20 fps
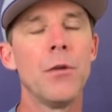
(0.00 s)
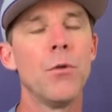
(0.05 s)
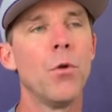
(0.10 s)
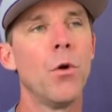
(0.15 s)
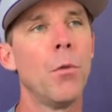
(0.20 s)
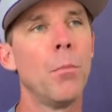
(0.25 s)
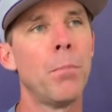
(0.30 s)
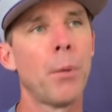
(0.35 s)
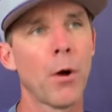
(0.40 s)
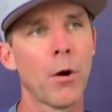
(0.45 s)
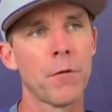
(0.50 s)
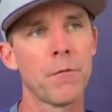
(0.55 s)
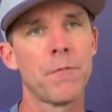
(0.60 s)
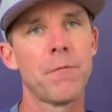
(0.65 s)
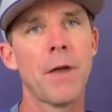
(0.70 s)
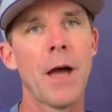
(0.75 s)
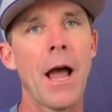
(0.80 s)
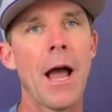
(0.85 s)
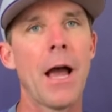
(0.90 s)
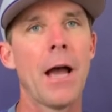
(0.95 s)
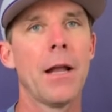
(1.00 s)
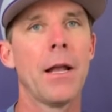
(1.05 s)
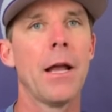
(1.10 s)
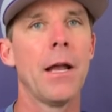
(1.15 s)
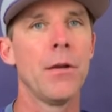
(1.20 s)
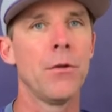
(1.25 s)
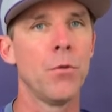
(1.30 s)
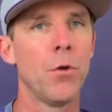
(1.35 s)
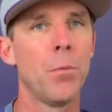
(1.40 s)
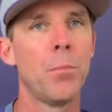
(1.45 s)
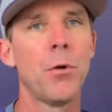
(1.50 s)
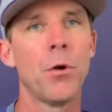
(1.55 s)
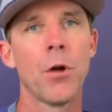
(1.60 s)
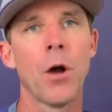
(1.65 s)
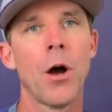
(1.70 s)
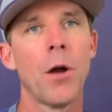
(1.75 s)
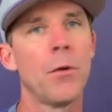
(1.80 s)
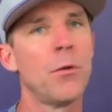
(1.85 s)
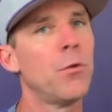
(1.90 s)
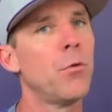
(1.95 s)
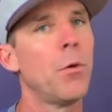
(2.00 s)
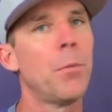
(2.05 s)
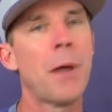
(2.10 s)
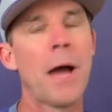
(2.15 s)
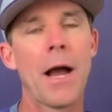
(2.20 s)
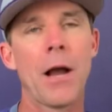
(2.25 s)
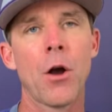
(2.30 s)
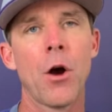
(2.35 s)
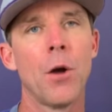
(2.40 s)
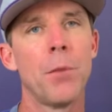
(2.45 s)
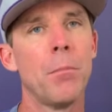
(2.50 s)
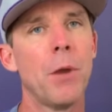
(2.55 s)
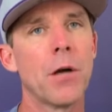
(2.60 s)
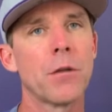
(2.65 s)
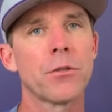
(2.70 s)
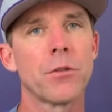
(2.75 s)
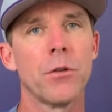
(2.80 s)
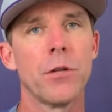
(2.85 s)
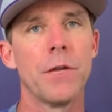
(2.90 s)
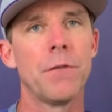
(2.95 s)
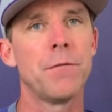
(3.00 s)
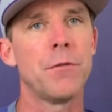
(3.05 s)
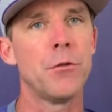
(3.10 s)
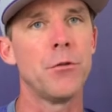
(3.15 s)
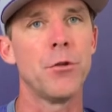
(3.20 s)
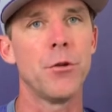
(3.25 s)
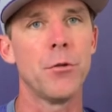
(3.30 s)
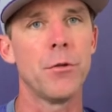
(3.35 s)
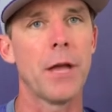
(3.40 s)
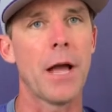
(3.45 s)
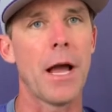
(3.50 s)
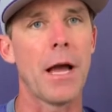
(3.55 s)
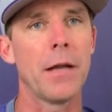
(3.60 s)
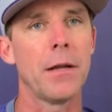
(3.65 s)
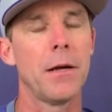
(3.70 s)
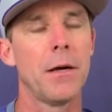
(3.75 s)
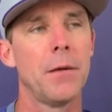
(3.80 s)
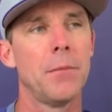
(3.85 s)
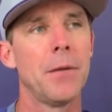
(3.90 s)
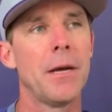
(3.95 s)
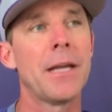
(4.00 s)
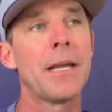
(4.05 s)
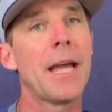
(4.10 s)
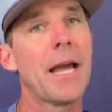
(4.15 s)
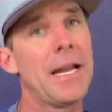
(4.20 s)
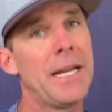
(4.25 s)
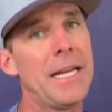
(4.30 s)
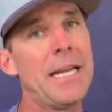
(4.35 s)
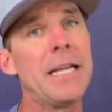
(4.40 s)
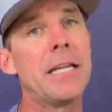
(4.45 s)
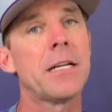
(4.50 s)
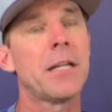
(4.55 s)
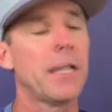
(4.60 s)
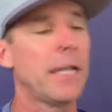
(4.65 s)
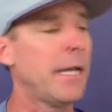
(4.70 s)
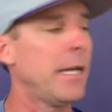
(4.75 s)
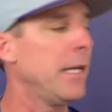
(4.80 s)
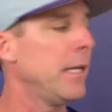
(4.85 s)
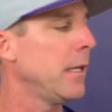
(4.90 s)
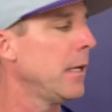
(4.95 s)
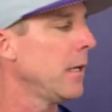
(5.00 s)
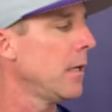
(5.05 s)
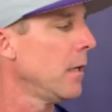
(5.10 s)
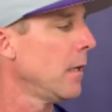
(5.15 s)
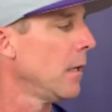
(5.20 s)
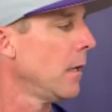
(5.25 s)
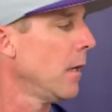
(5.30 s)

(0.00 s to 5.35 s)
You will burn fat, and you will pack on muscle if you do that. Again, eat clean.